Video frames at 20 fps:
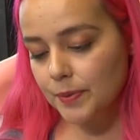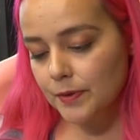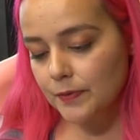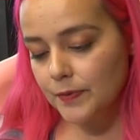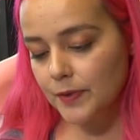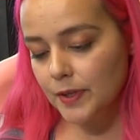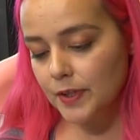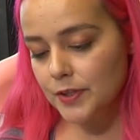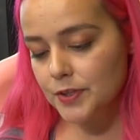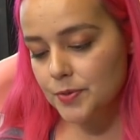
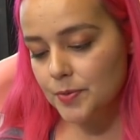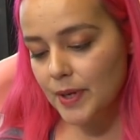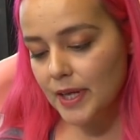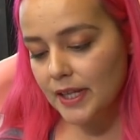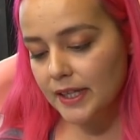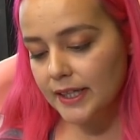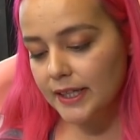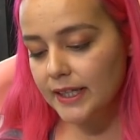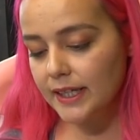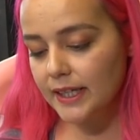prefer
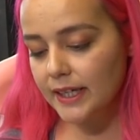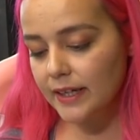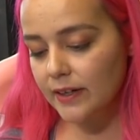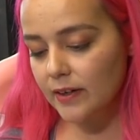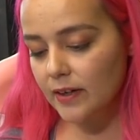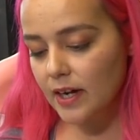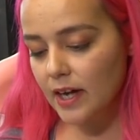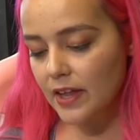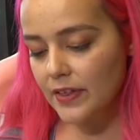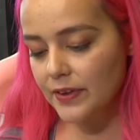dwelling
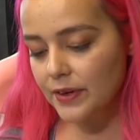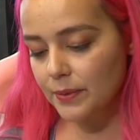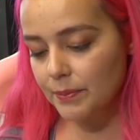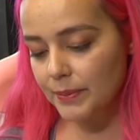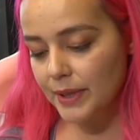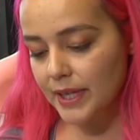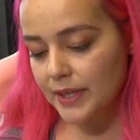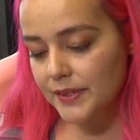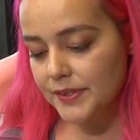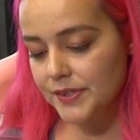near other
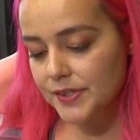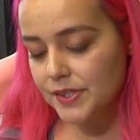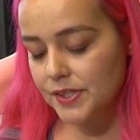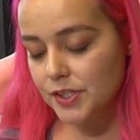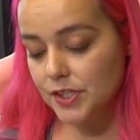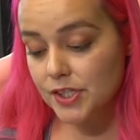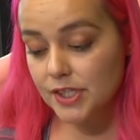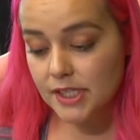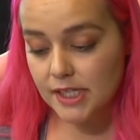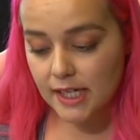males
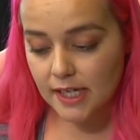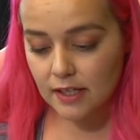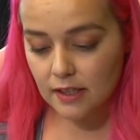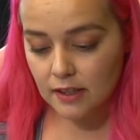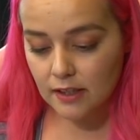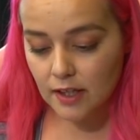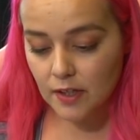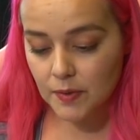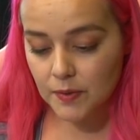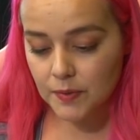to staying
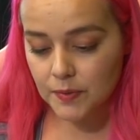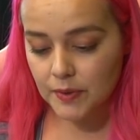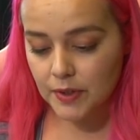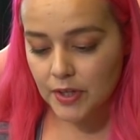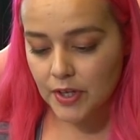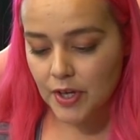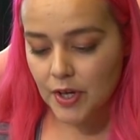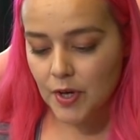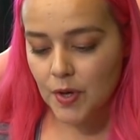alone.